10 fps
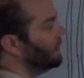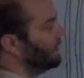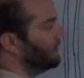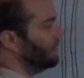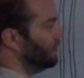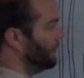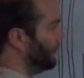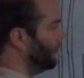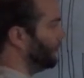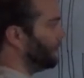you fill
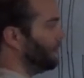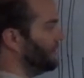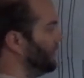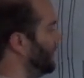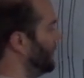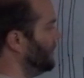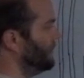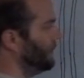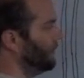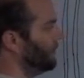this with compressed air, you
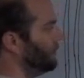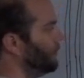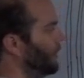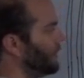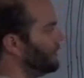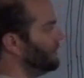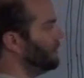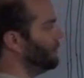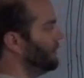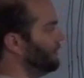fill this with water, you
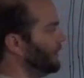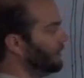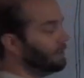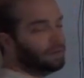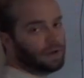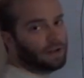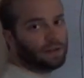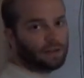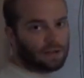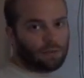open the valve, and
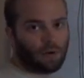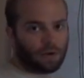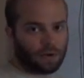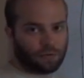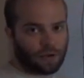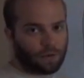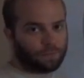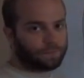the water goes out.